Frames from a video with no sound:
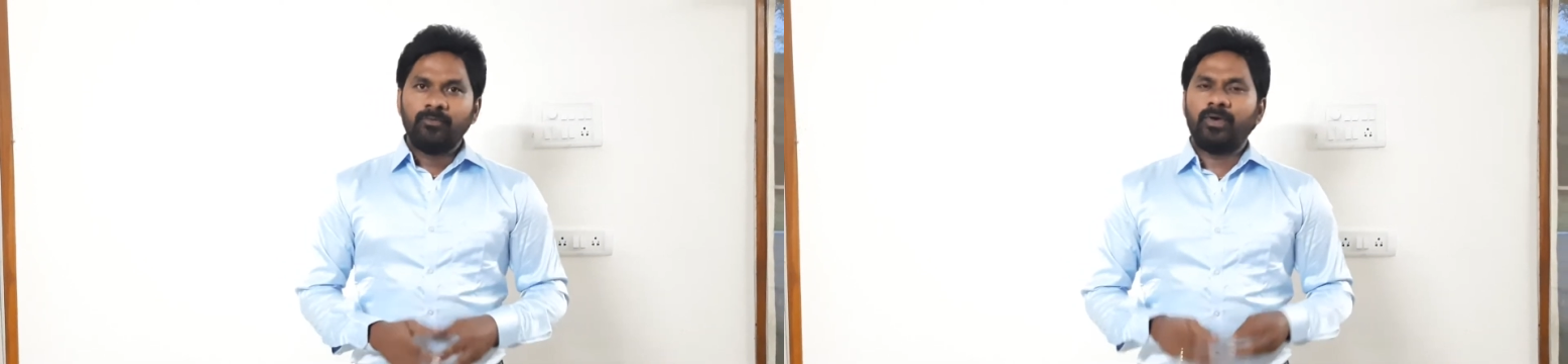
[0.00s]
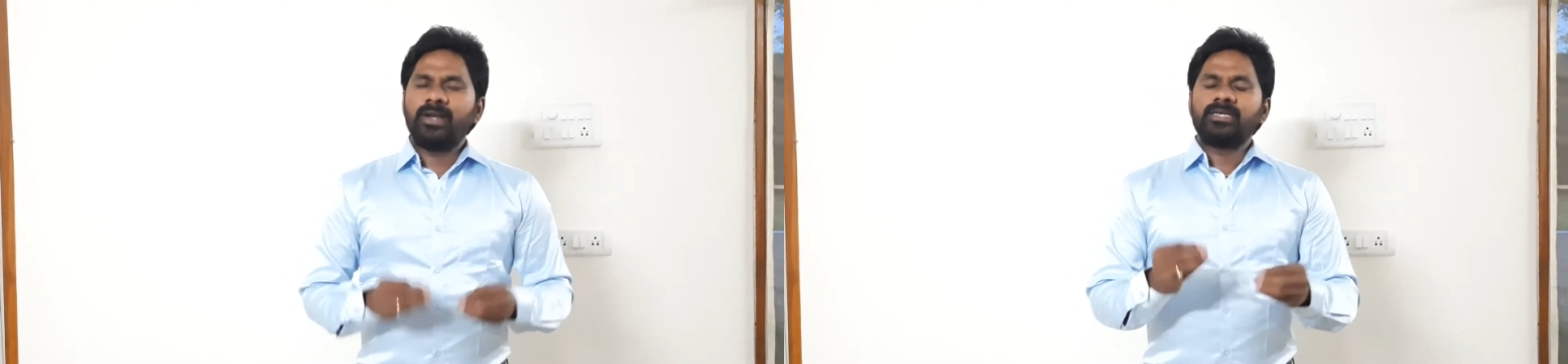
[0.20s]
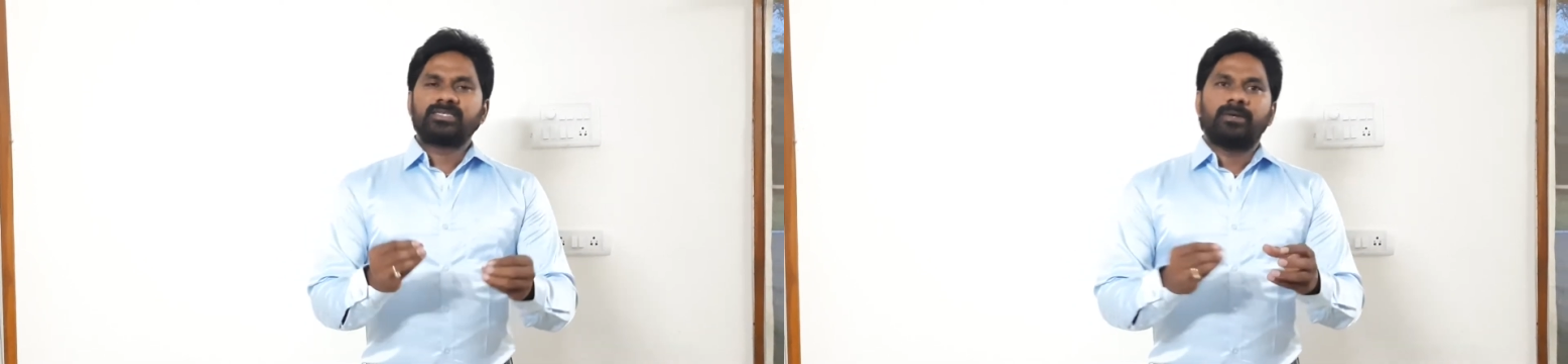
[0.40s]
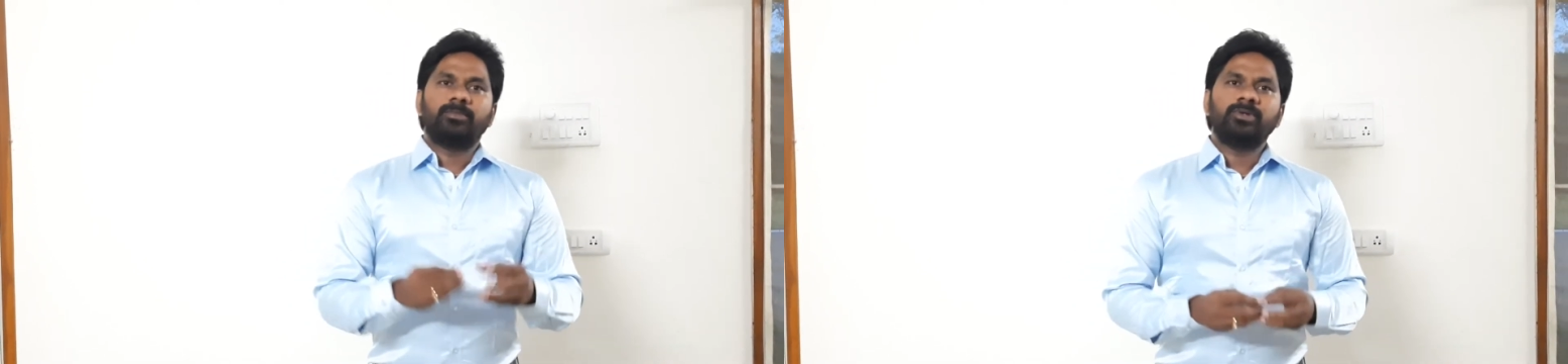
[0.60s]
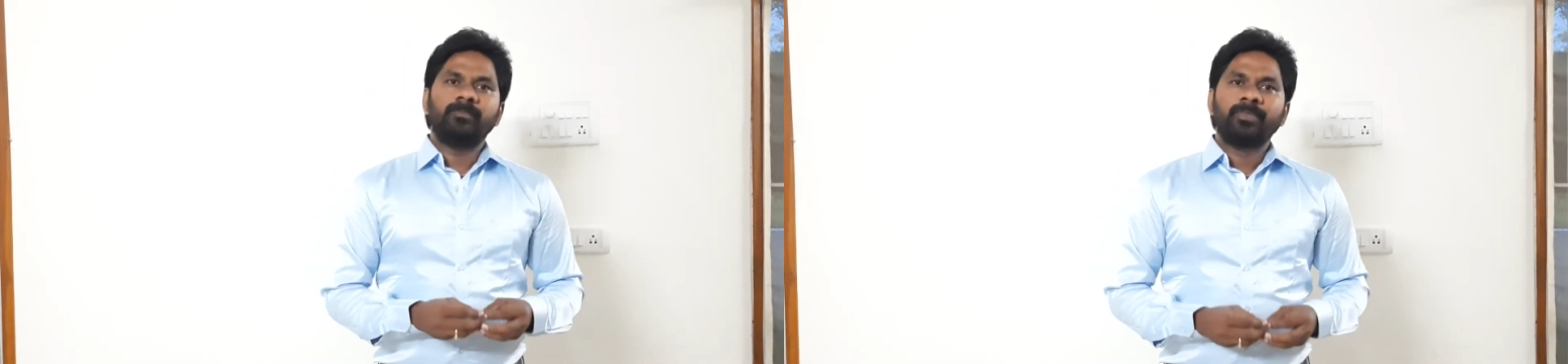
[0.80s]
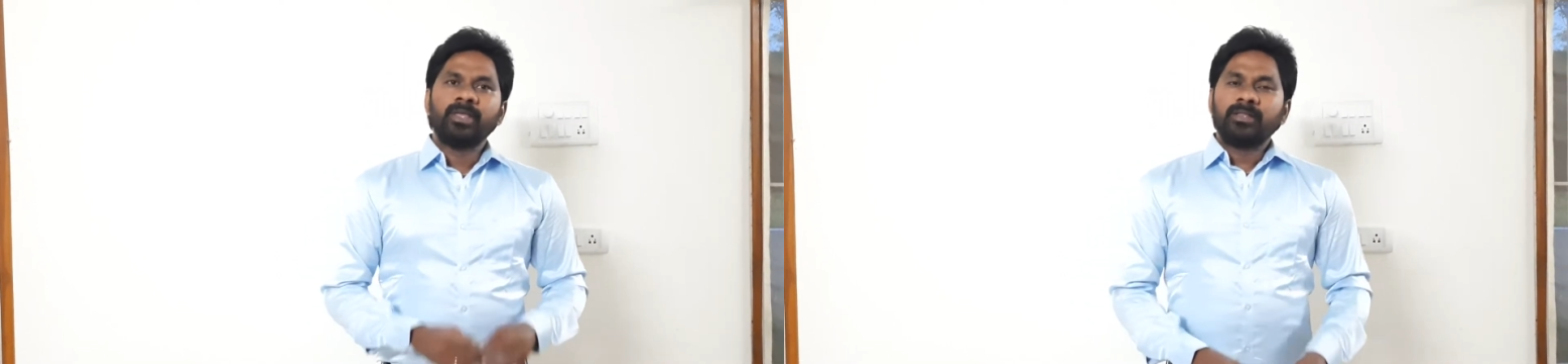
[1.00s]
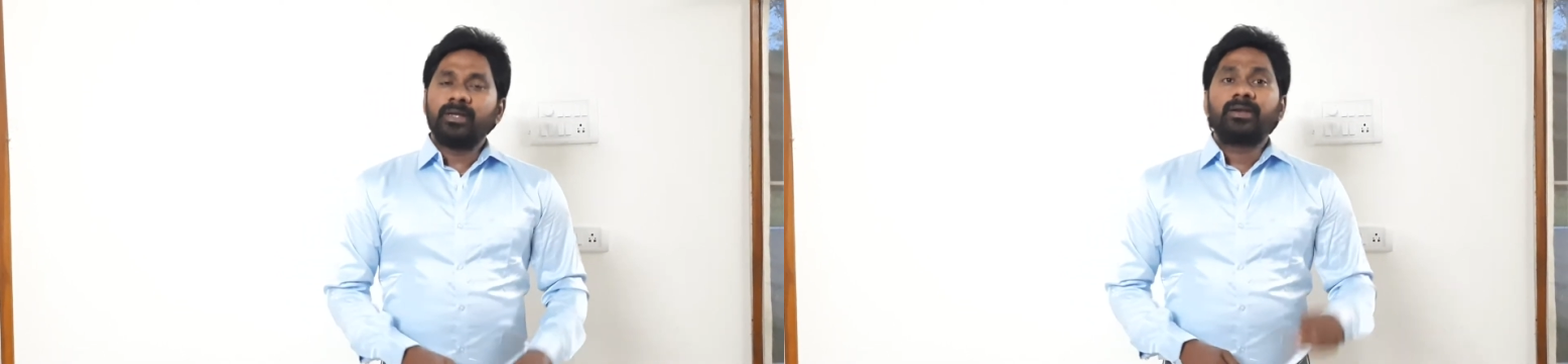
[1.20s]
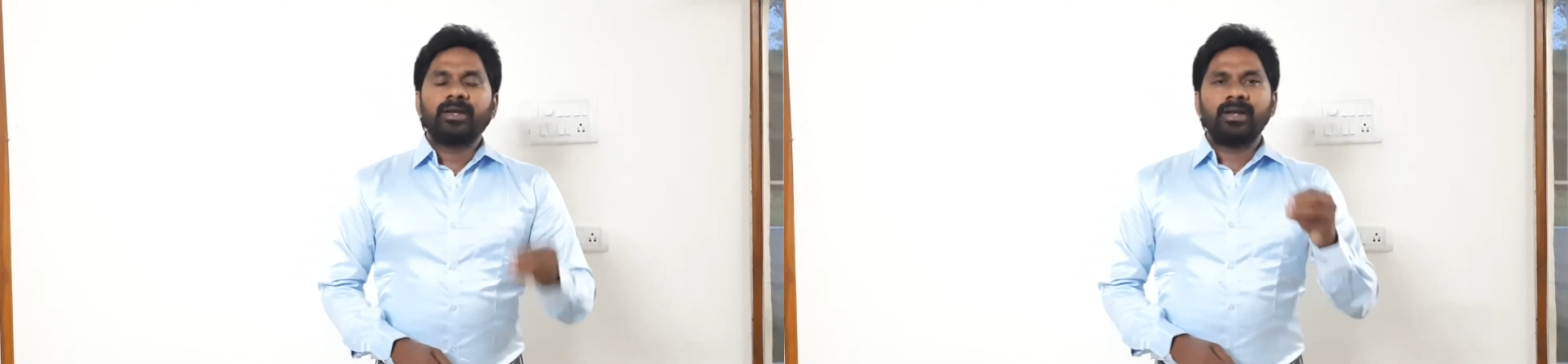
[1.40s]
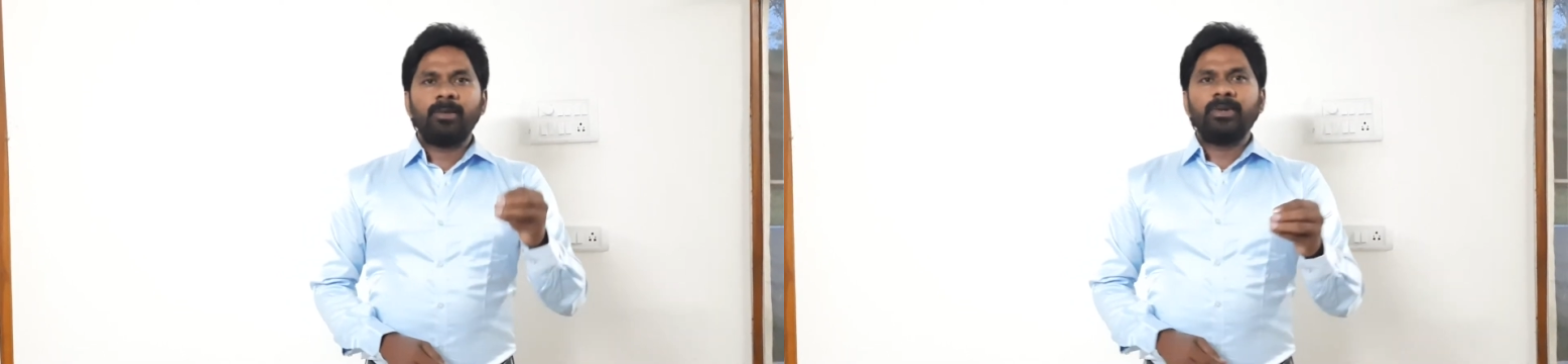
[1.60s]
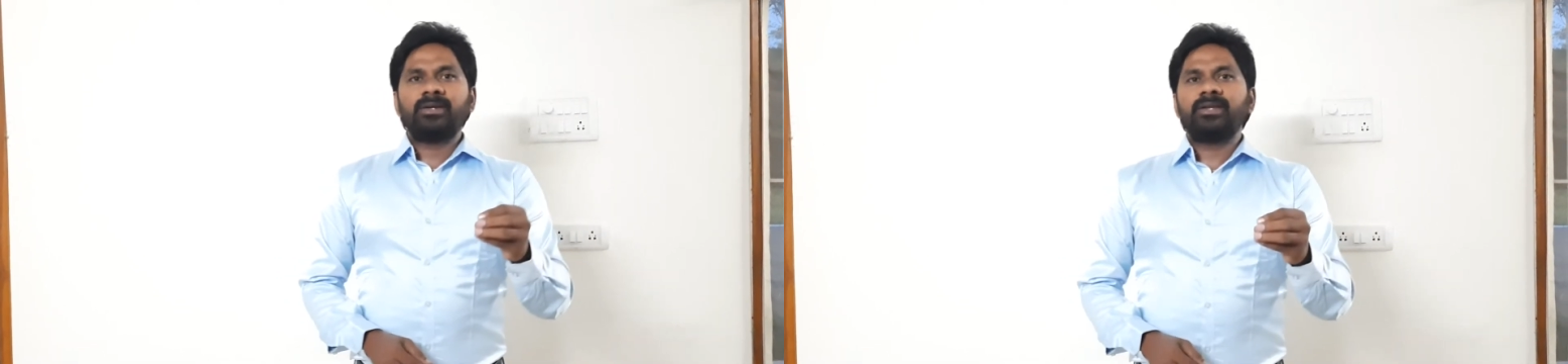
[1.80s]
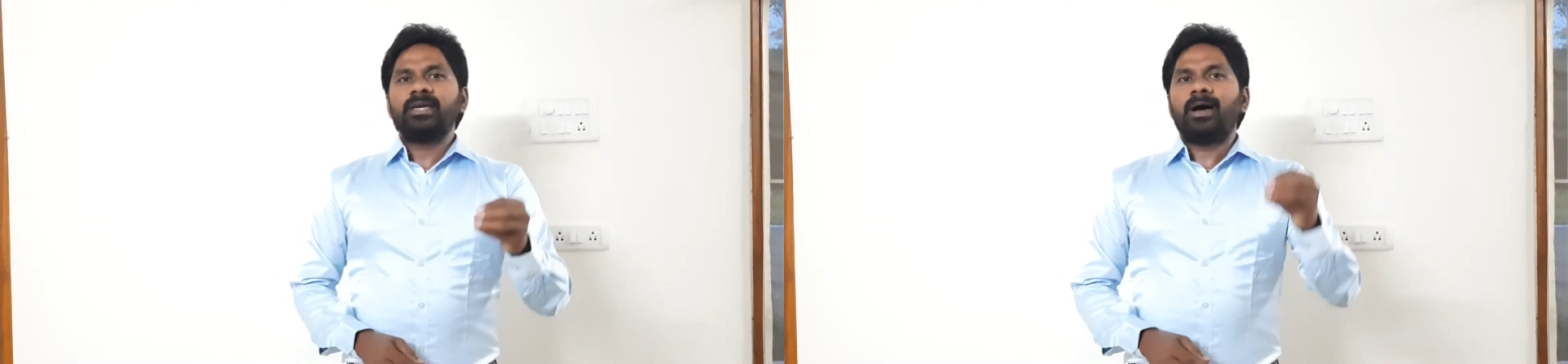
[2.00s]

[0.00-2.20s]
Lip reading: For example, the trigonometry